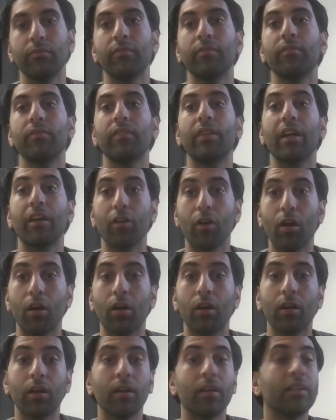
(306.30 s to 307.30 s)
there
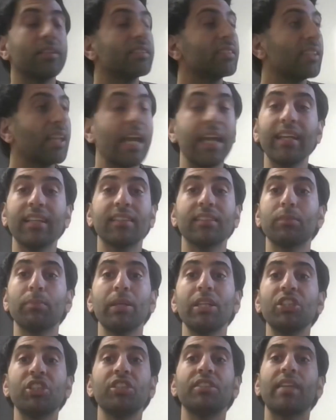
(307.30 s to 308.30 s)
are snake
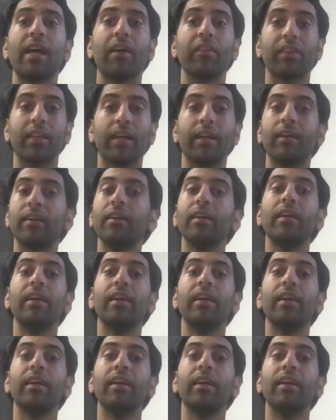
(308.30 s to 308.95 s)
species out there